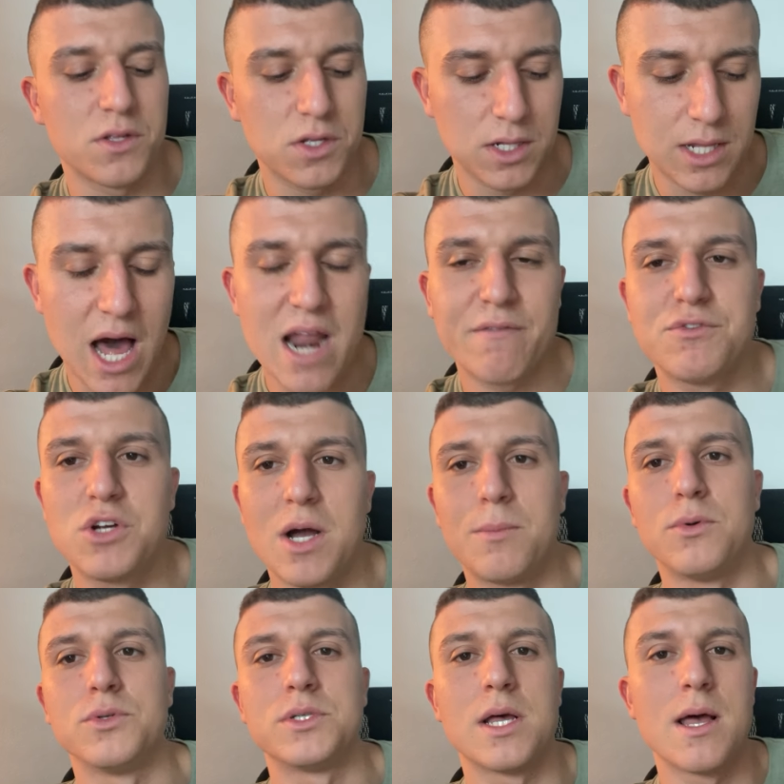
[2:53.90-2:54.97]
a lot of
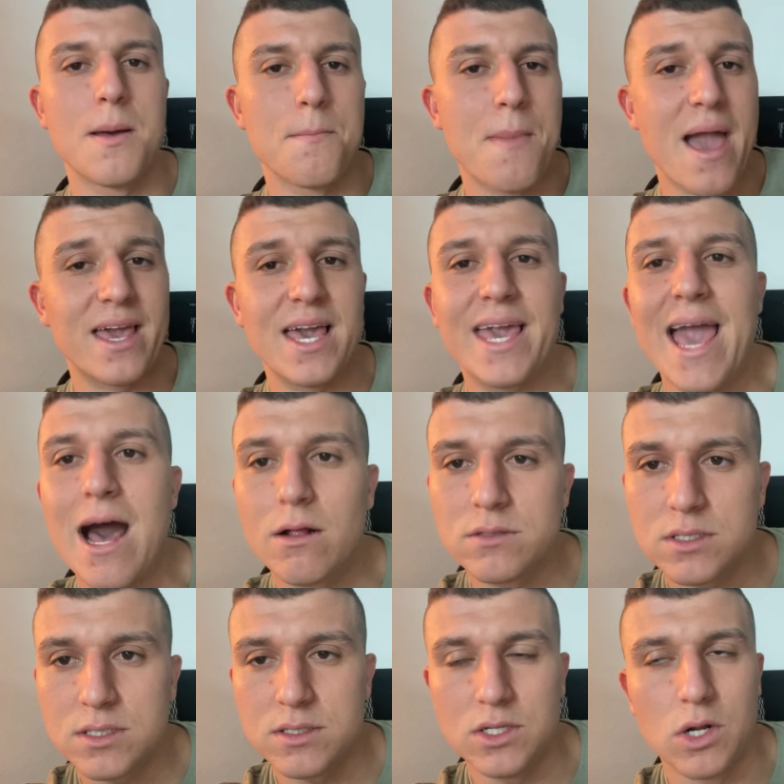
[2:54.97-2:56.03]
troubles. Bank
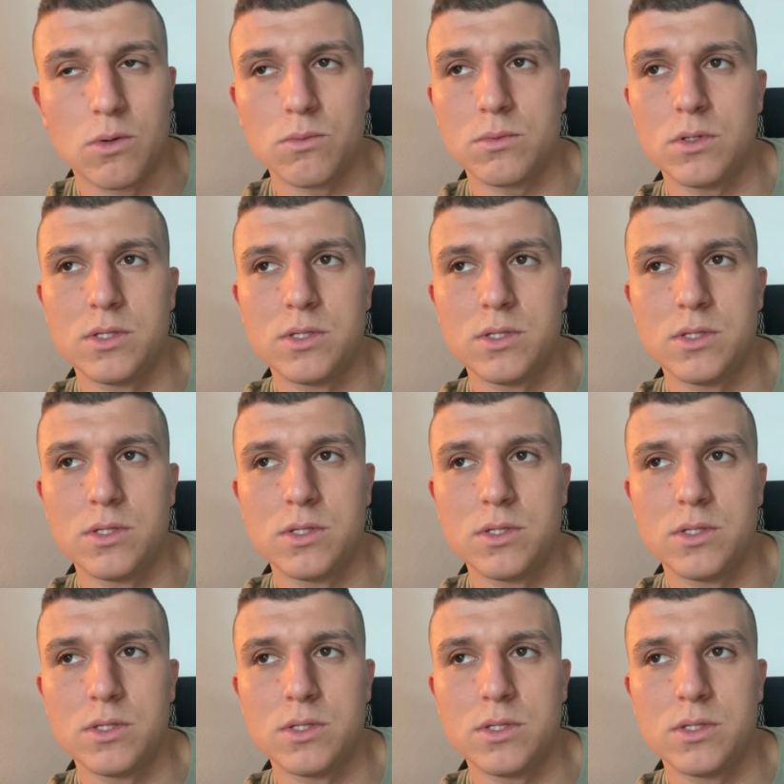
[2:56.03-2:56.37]
accounts, you know,